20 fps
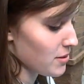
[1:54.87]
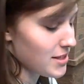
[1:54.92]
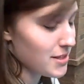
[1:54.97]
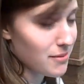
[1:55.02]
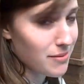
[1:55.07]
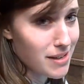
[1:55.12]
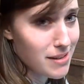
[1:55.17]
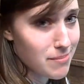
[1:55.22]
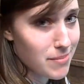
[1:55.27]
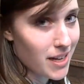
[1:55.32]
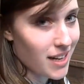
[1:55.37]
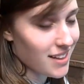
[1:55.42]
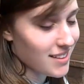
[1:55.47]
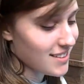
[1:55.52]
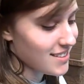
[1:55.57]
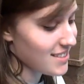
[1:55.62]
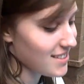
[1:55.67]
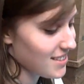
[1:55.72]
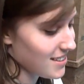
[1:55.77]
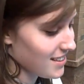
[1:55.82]
Redbox?"
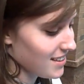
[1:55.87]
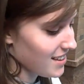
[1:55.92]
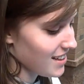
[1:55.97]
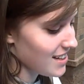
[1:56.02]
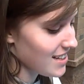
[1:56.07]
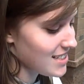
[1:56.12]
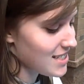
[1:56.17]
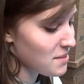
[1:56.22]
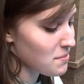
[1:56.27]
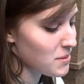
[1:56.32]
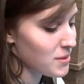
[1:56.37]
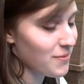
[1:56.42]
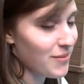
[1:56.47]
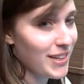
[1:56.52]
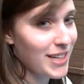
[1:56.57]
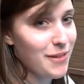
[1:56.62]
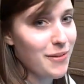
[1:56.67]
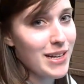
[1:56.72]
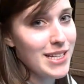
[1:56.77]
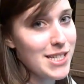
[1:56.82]
What's a Redbox? Seems a
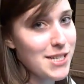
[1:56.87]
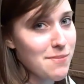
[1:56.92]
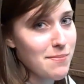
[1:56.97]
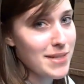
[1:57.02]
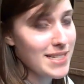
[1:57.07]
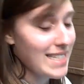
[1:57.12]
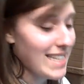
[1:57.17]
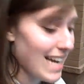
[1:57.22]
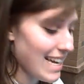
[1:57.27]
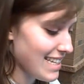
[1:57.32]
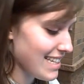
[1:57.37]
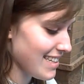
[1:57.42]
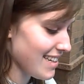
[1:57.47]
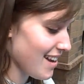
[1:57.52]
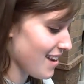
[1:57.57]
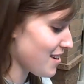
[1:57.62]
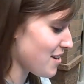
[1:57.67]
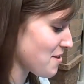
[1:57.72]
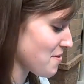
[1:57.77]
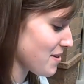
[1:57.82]
funny question, but Dad did
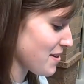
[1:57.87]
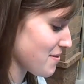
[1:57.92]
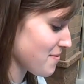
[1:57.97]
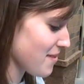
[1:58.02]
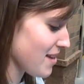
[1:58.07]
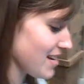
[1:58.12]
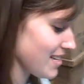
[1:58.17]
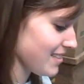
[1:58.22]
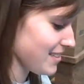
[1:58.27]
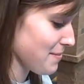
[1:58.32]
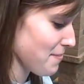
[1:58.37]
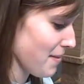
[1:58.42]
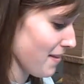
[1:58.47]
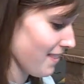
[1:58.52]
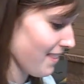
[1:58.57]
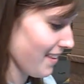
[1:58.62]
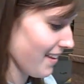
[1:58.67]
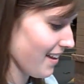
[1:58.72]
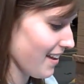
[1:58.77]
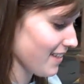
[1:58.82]
not know what it was a
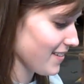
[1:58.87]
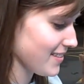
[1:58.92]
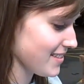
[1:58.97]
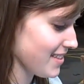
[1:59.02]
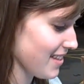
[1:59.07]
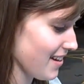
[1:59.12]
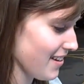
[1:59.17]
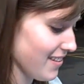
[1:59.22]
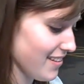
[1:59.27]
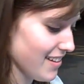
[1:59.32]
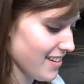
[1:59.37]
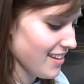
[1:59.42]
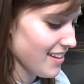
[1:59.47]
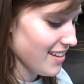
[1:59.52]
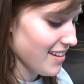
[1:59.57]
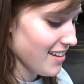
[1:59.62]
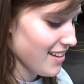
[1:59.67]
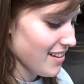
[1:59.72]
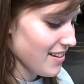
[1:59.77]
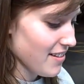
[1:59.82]
month ago. So.
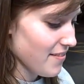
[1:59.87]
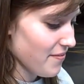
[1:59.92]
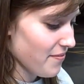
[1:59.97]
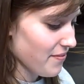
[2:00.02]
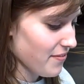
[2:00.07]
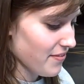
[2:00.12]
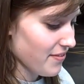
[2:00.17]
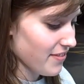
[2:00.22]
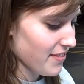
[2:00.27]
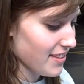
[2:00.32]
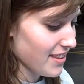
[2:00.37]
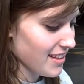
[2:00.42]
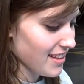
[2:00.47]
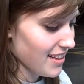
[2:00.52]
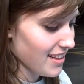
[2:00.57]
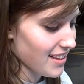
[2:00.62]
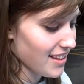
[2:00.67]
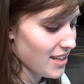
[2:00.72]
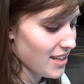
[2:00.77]
Until Colorado.